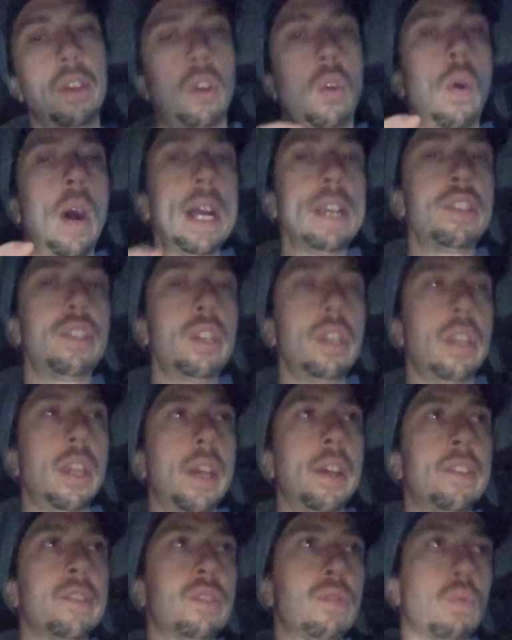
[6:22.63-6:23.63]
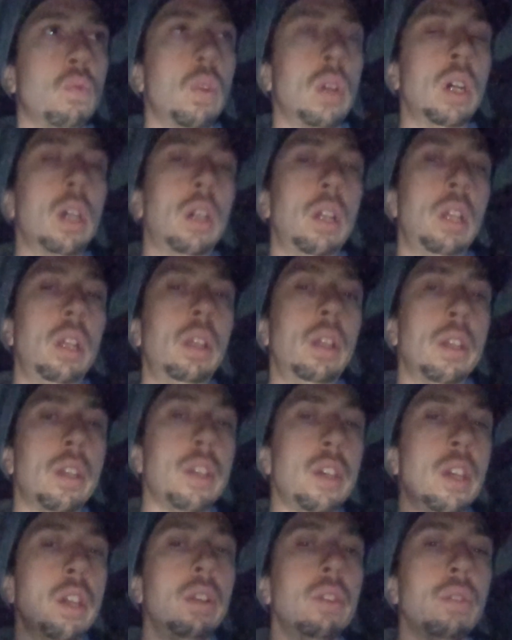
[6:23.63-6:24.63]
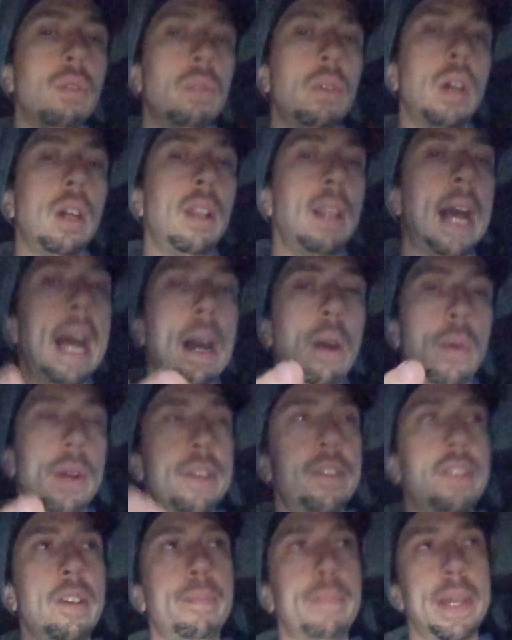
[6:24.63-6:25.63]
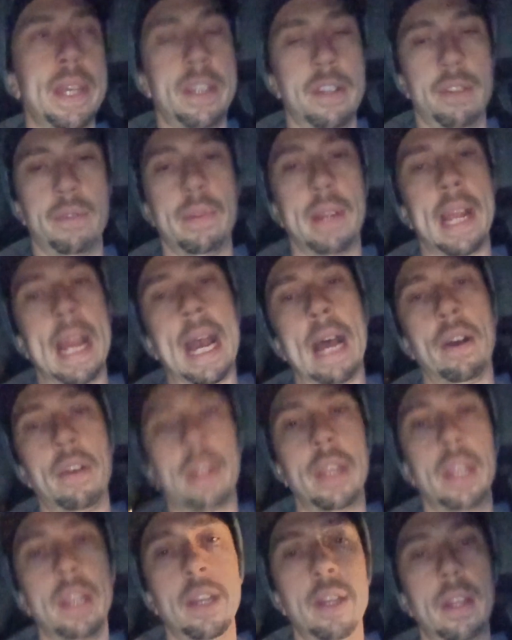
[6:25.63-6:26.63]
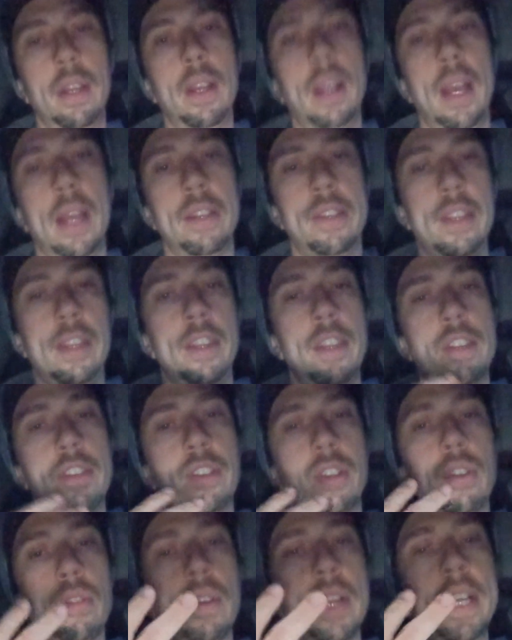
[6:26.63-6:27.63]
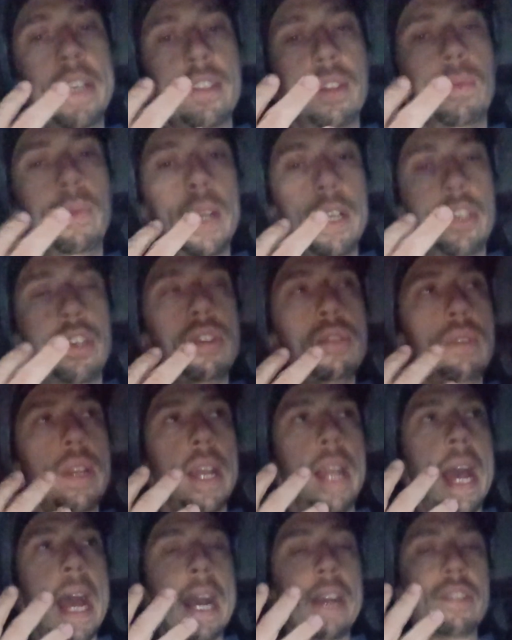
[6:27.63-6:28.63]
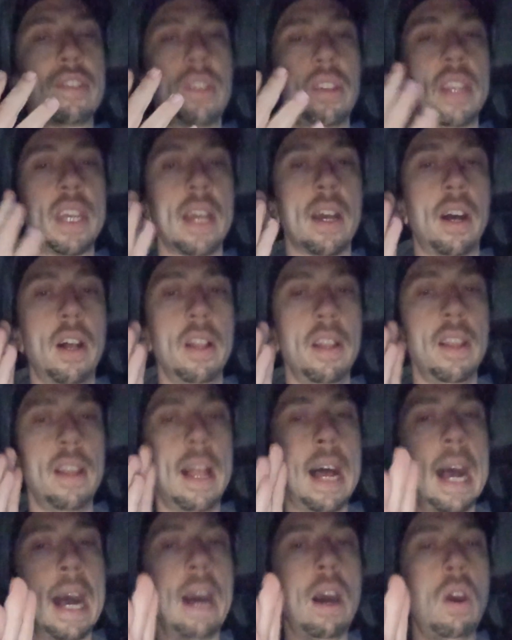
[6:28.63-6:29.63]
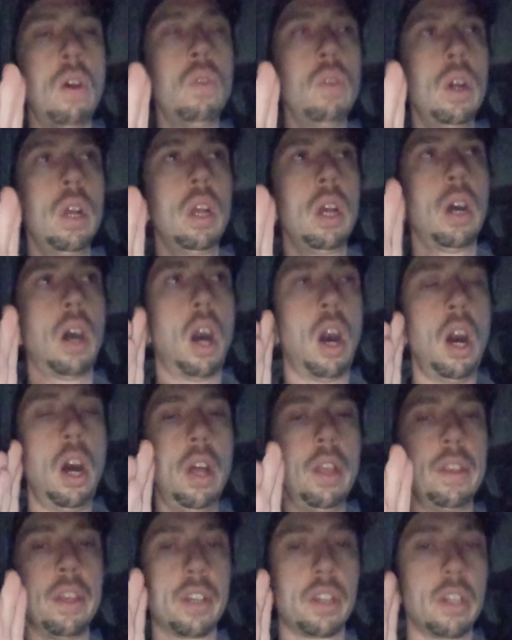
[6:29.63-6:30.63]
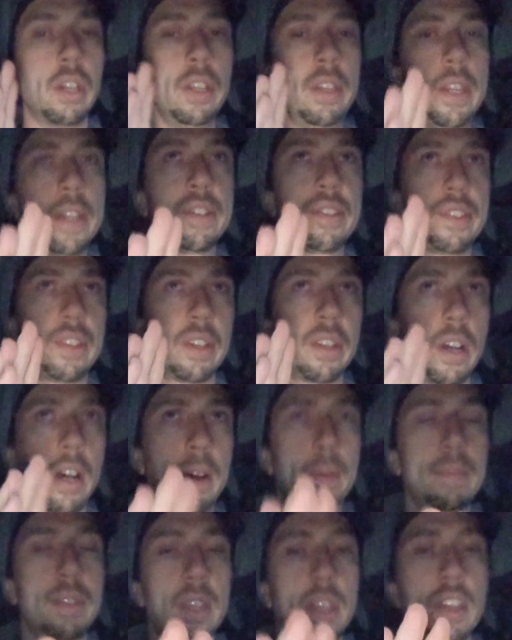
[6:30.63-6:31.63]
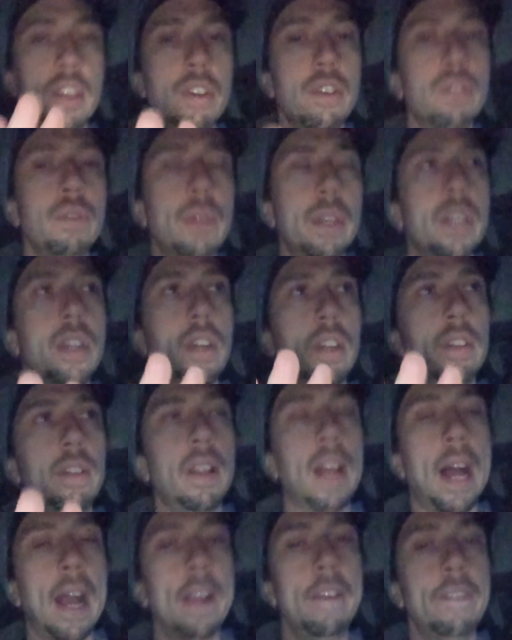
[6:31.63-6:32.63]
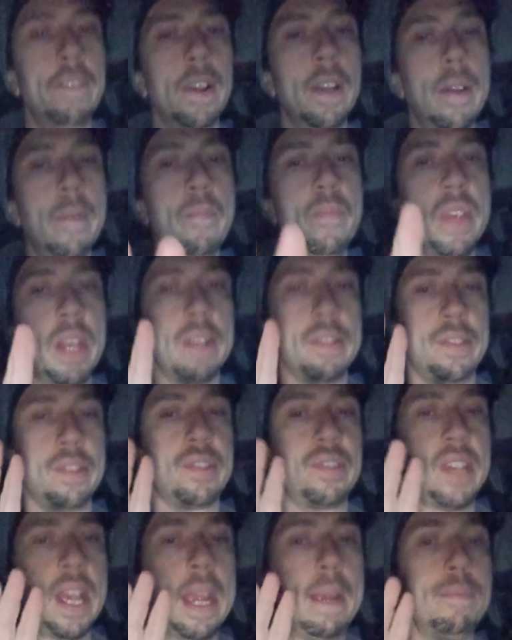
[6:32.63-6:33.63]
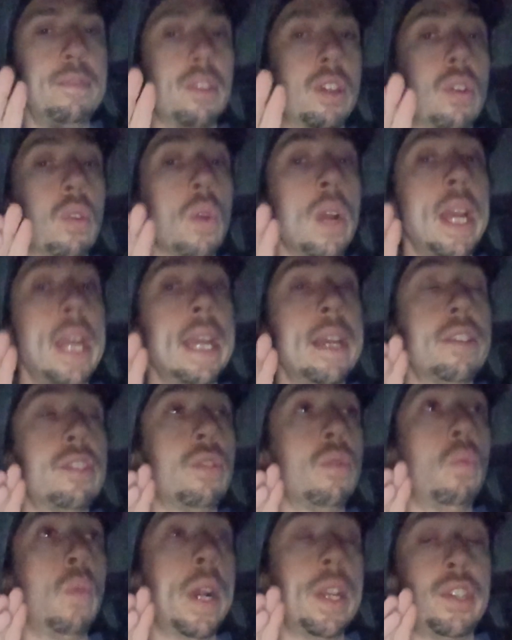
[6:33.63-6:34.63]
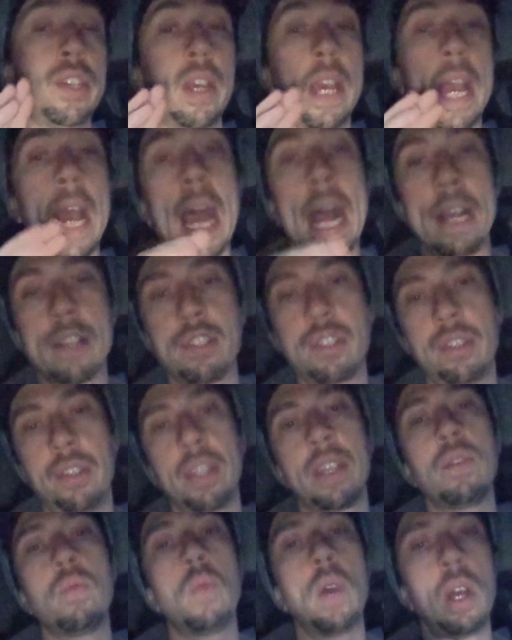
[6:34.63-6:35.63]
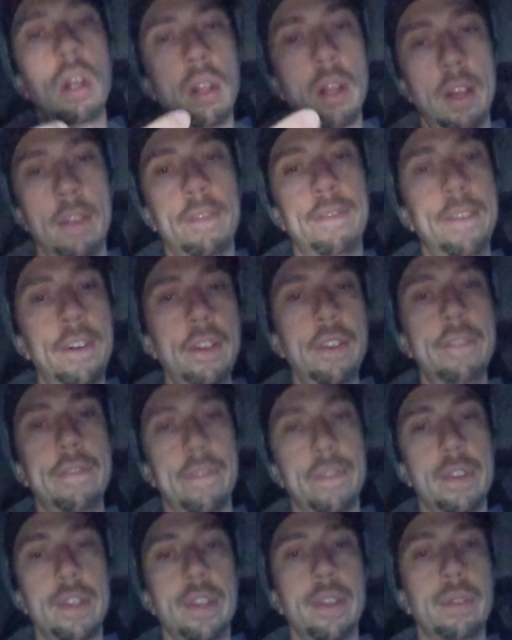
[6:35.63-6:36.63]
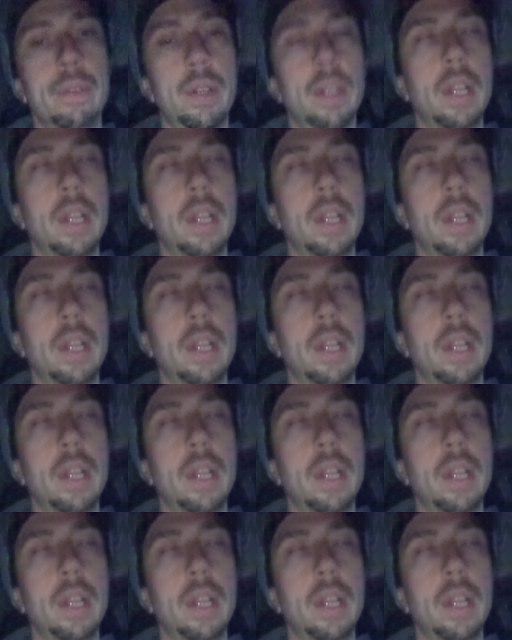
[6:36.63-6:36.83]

The question is, will you allow it to be your reality? To the degree to which you can actually allow all the goodness to come to you in your life is the same degree to which it actually will unfold for you.